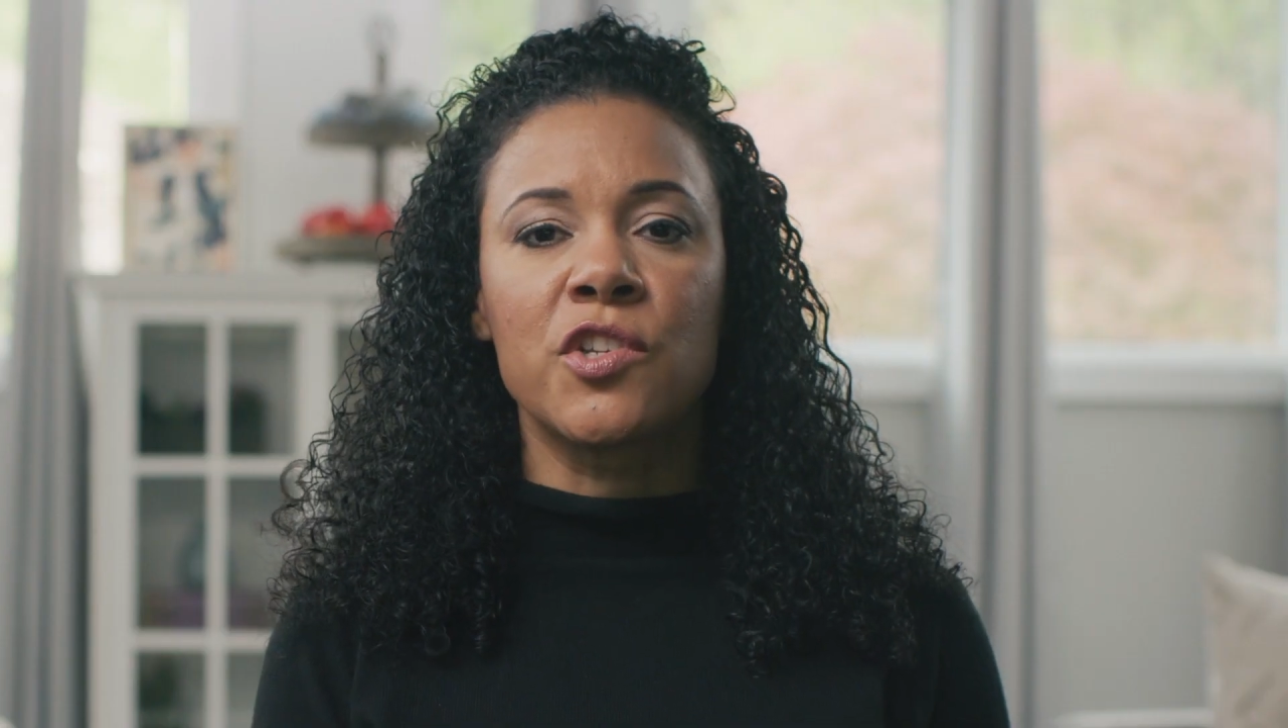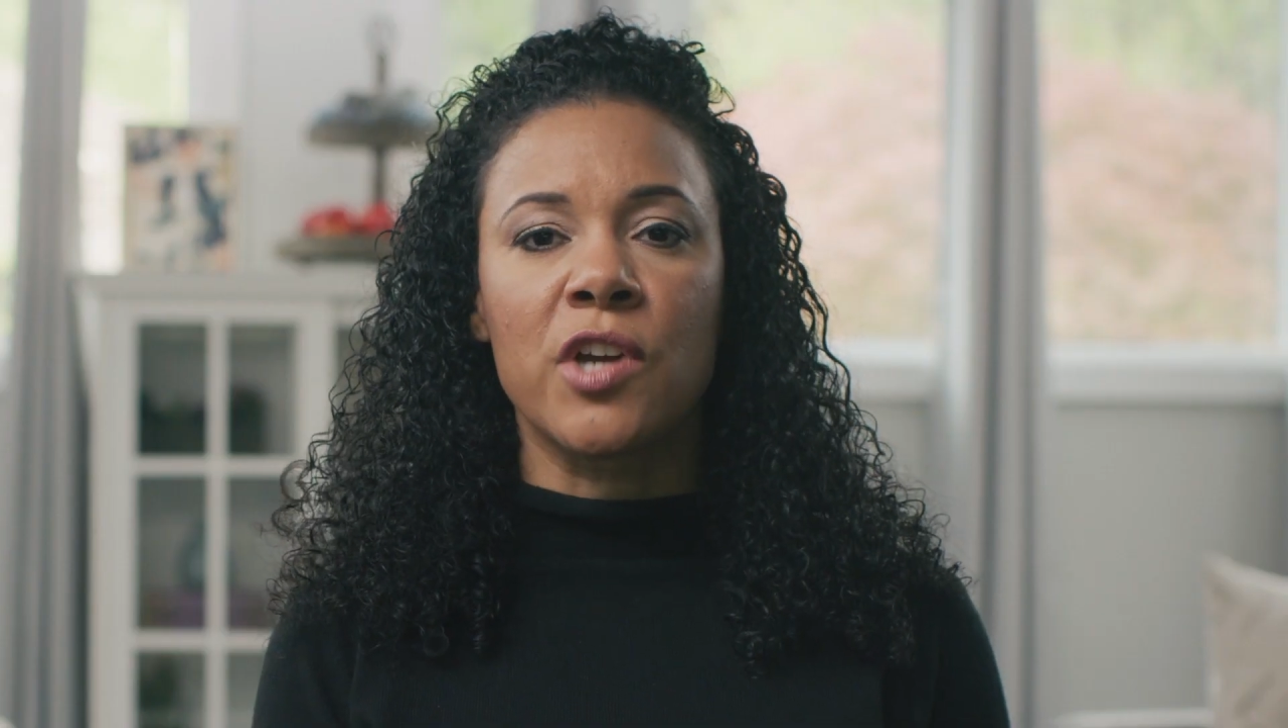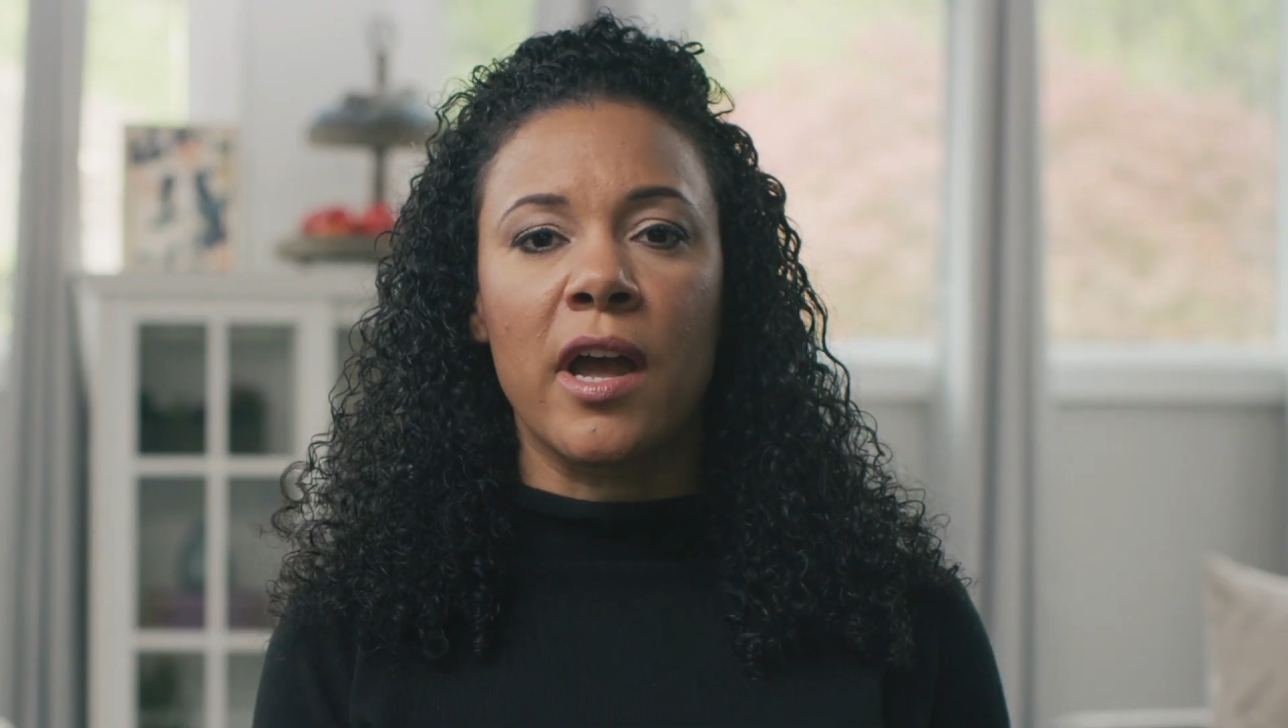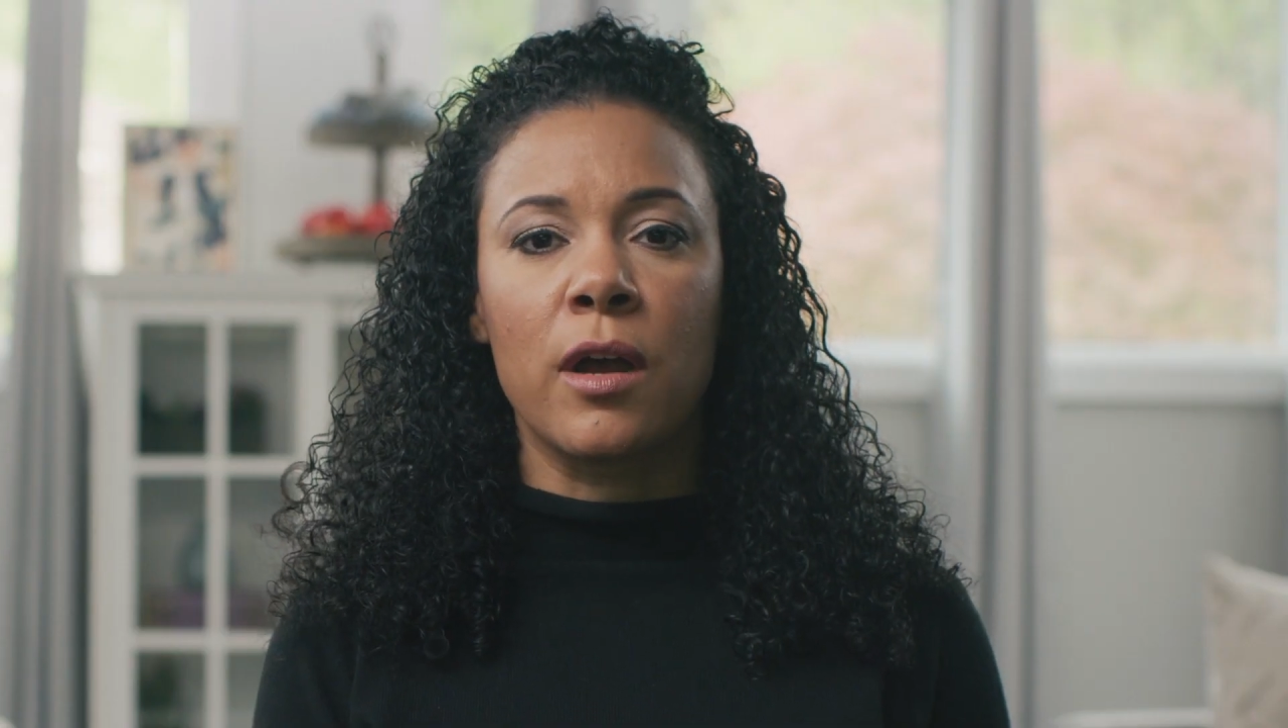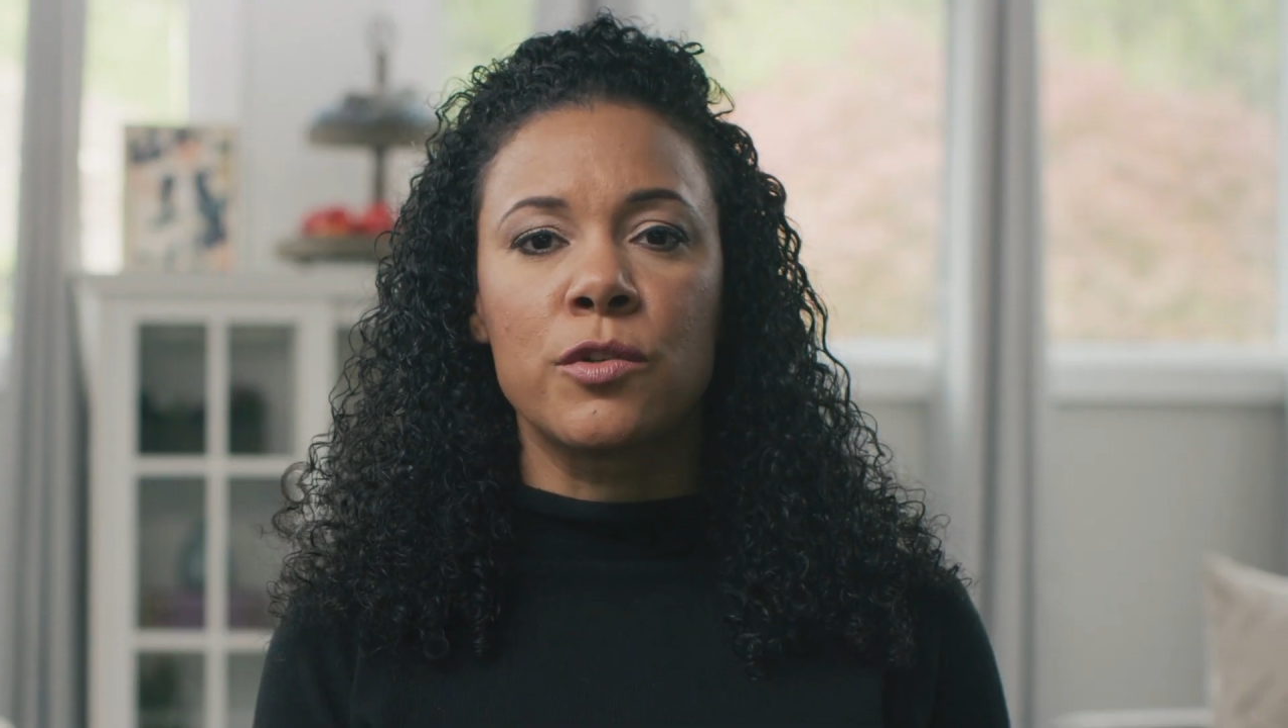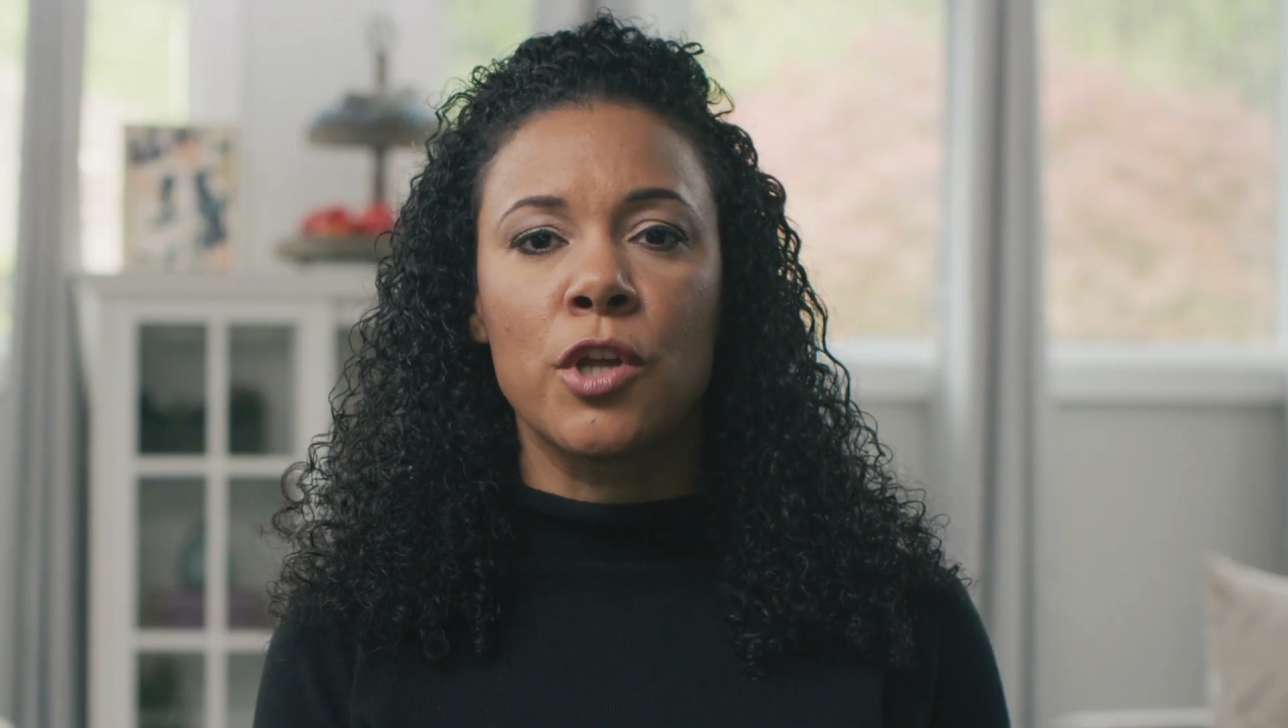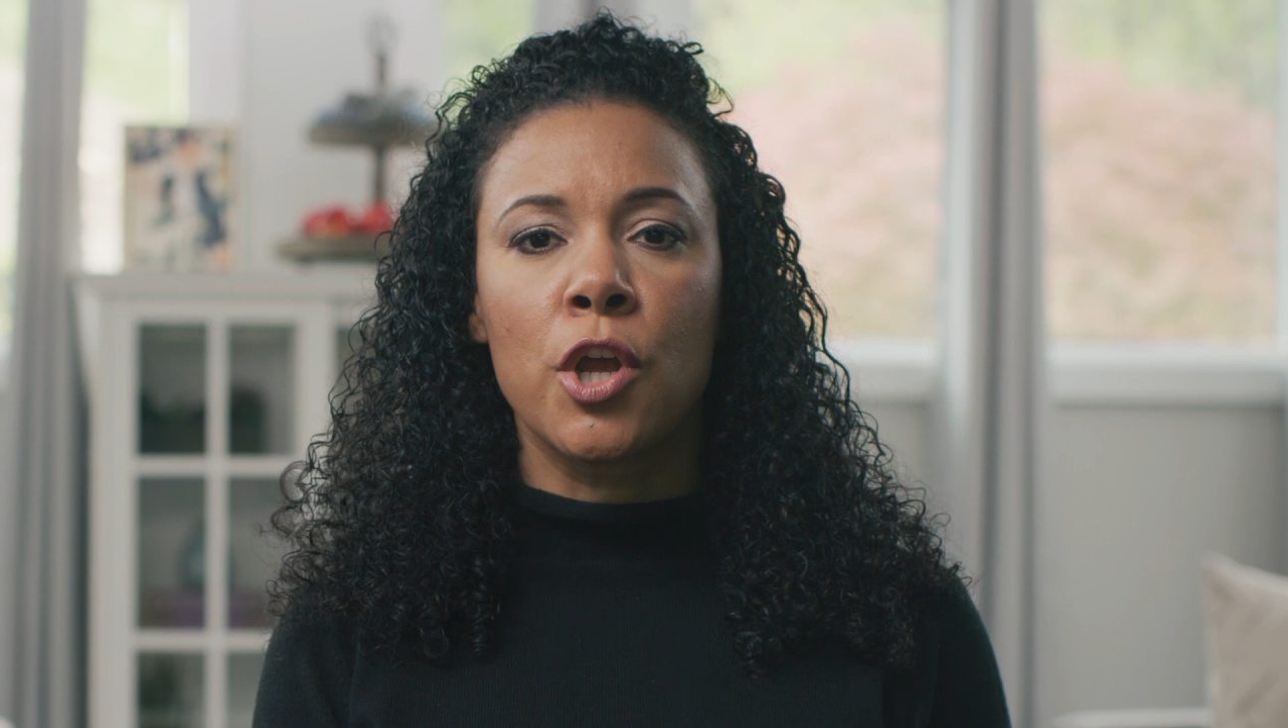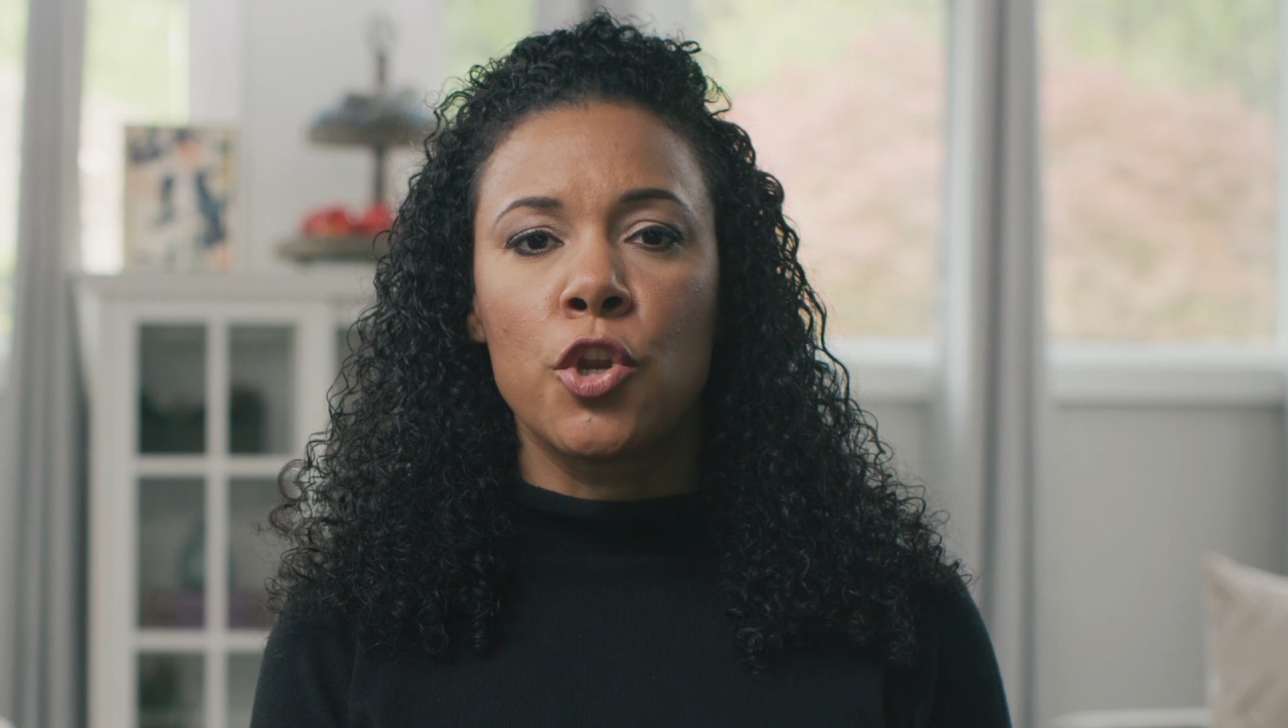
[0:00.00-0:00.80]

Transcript: child,